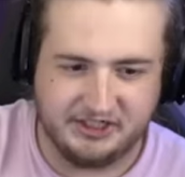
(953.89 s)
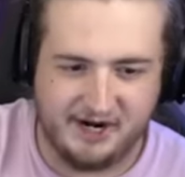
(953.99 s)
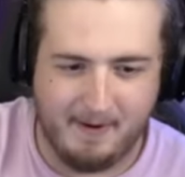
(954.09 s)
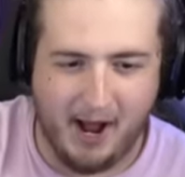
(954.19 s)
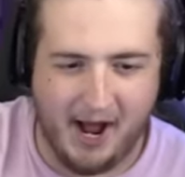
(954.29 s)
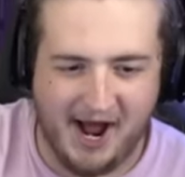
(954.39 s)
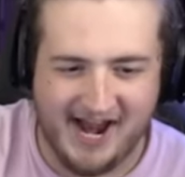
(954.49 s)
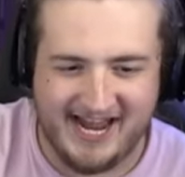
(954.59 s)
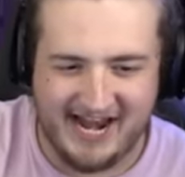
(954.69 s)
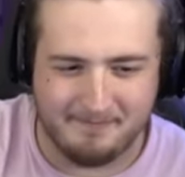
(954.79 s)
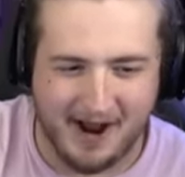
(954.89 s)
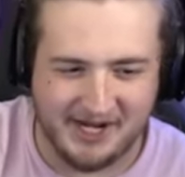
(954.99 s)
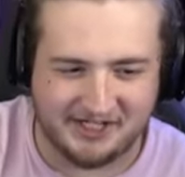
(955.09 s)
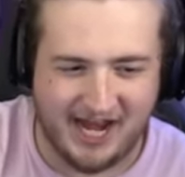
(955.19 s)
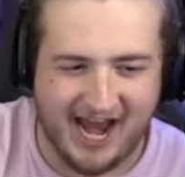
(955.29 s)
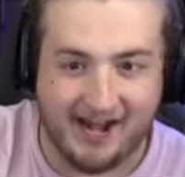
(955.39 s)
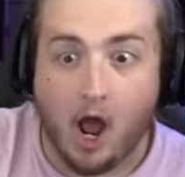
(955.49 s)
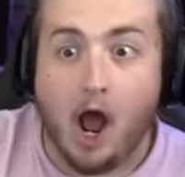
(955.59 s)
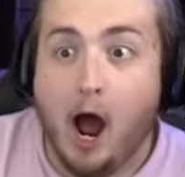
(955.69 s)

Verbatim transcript: Come on, Hitmonchan!